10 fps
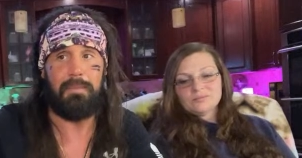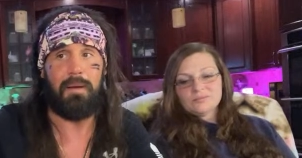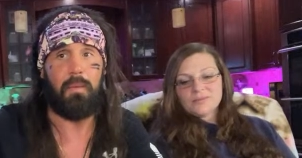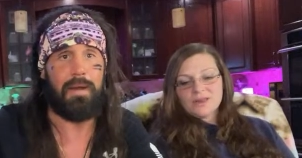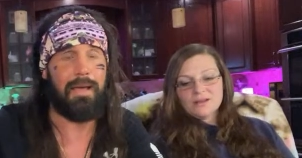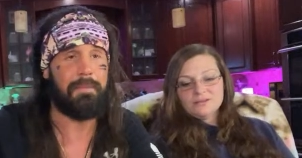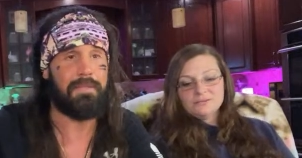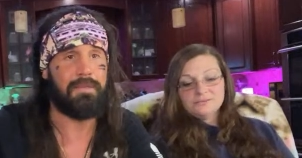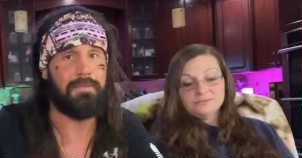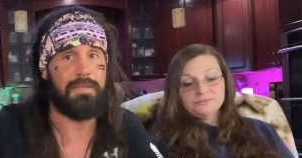Speaker 1: about what
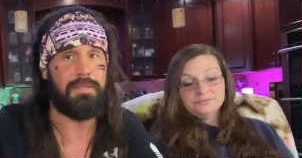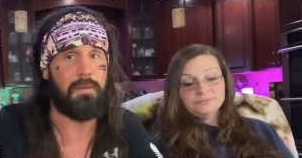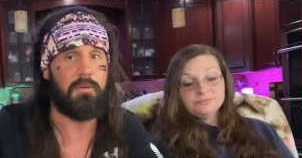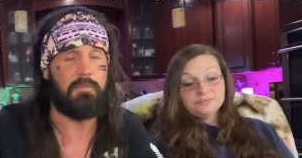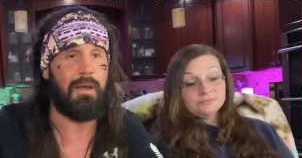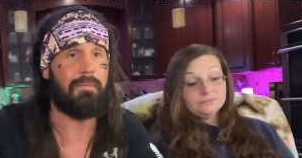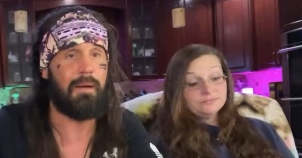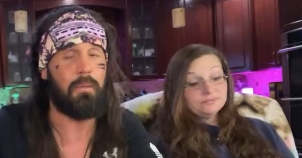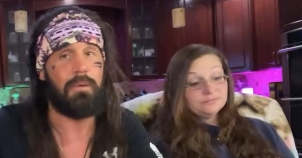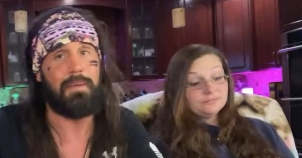happens if this goes bye bye.
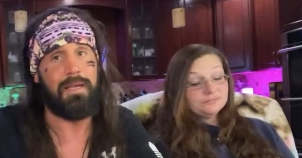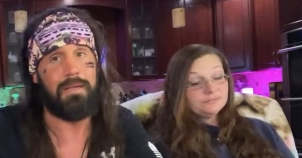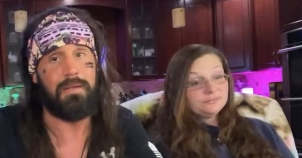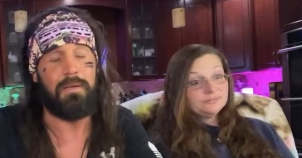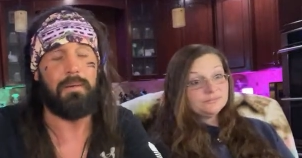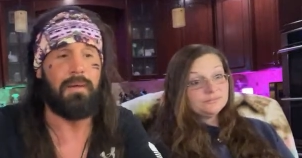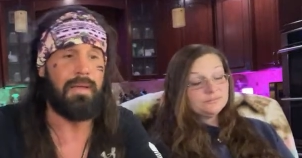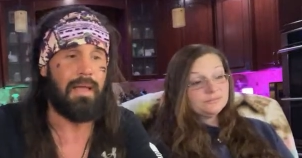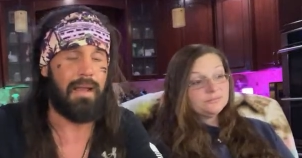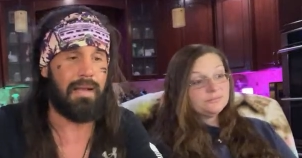What am I going to do?
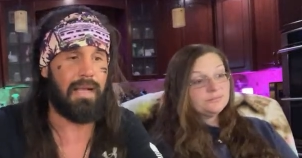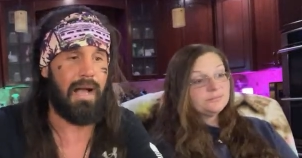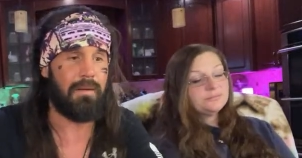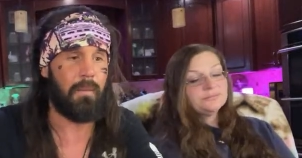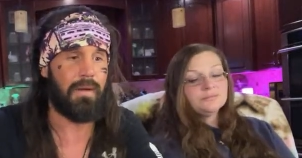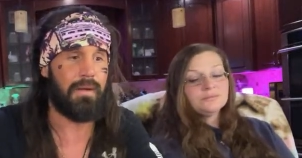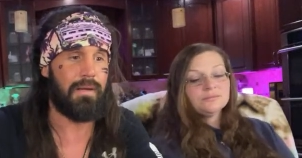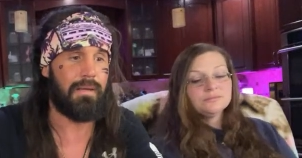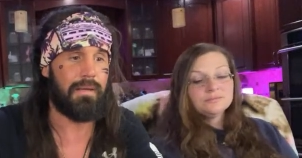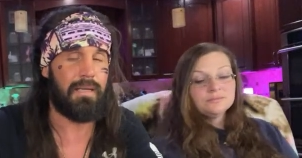And I kind of wanted
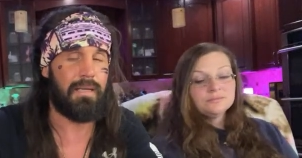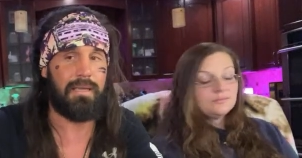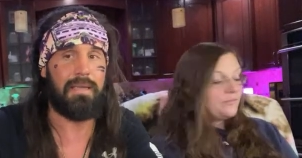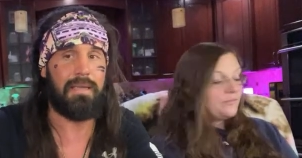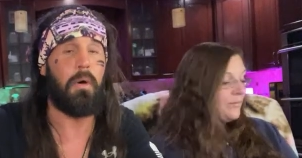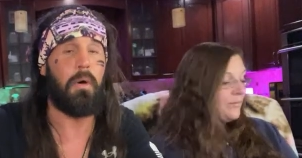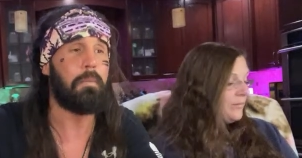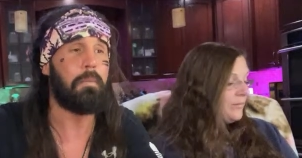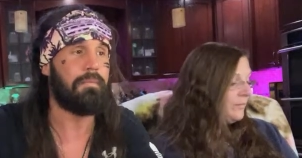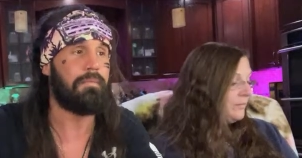to give
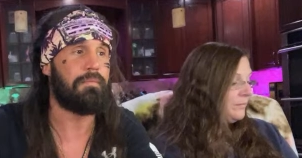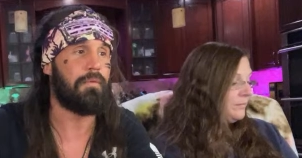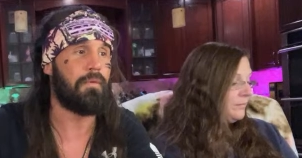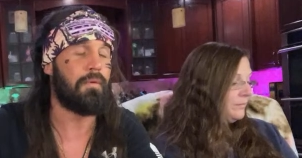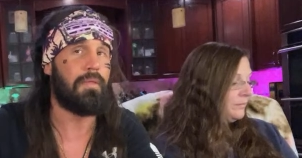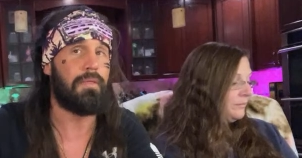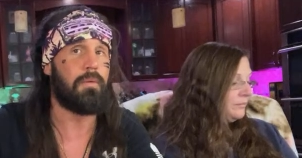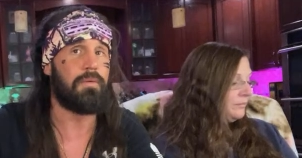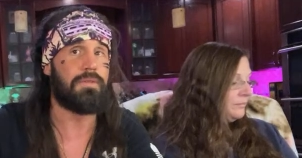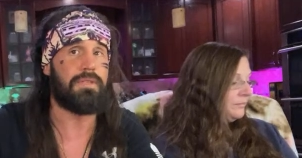hope for
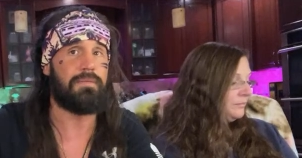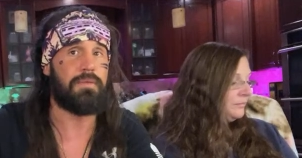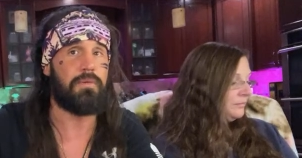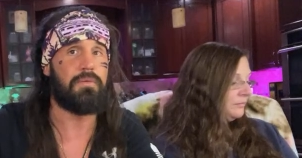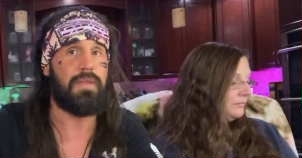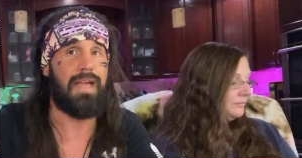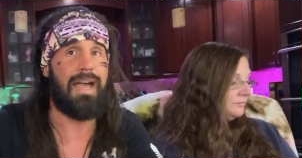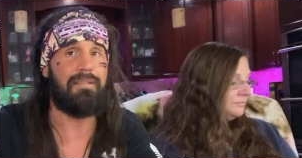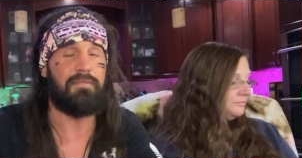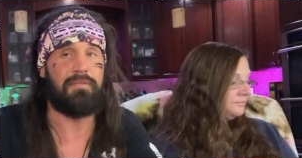those of you that
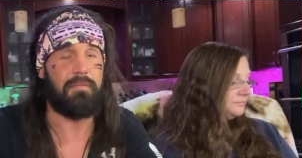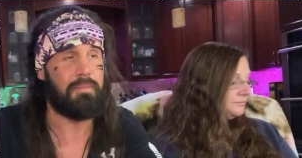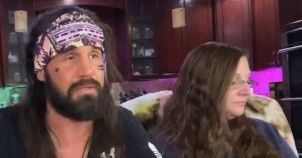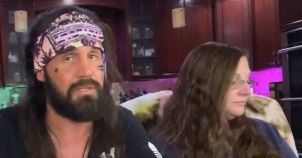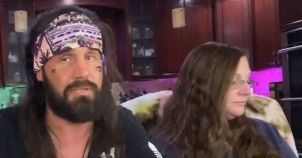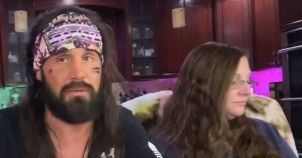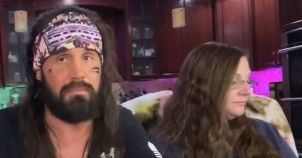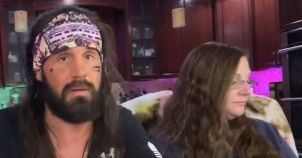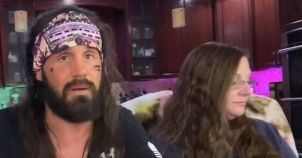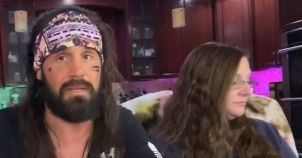have busted your
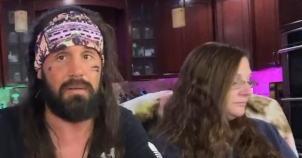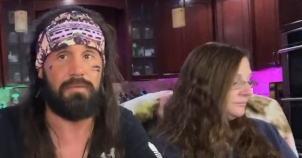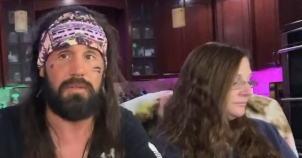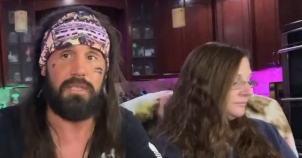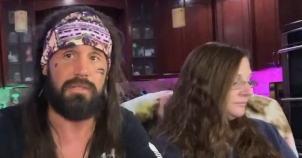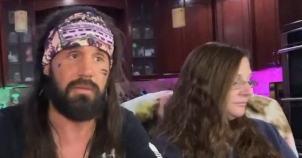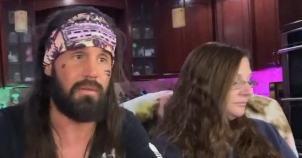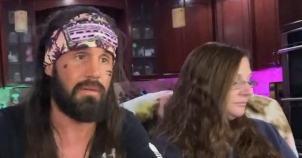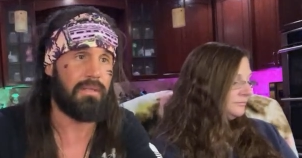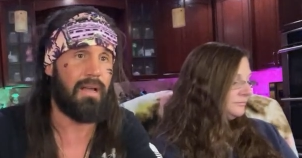butt on here for such a
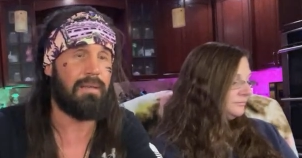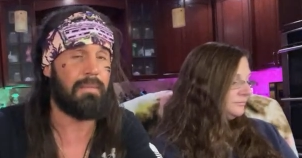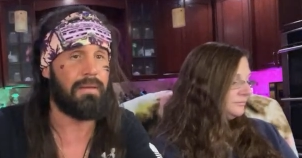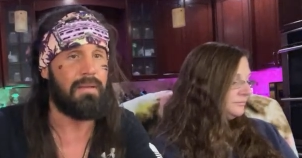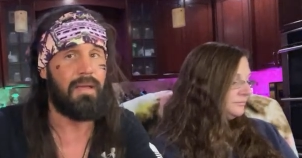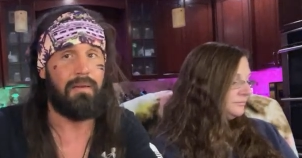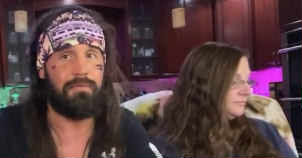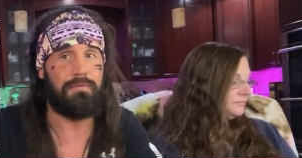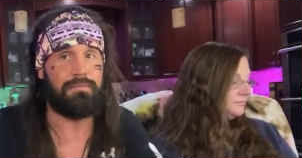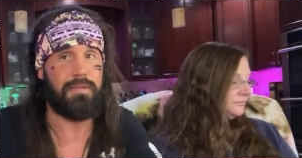long time and,
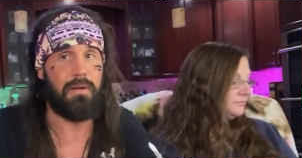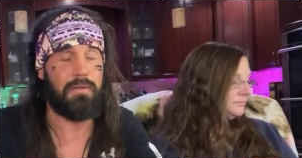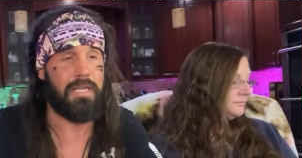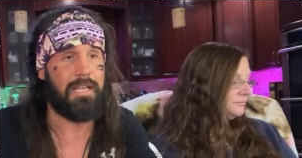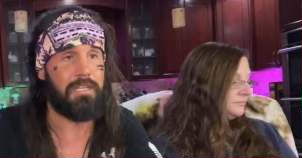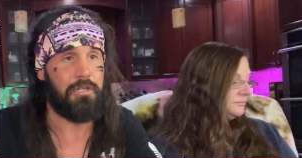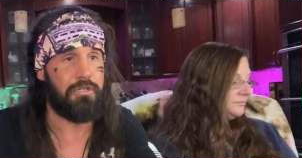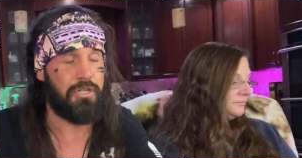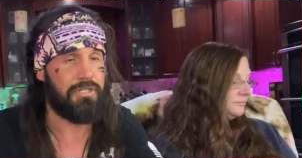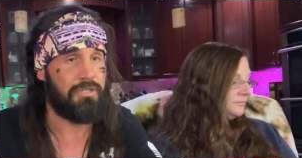you know, getting your
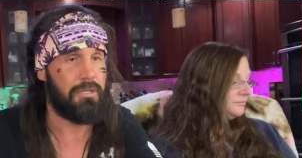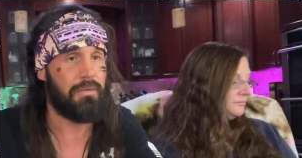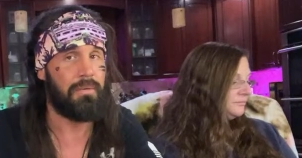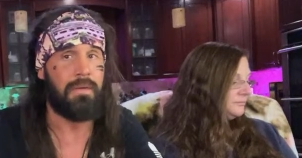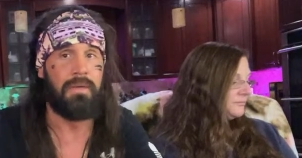just due.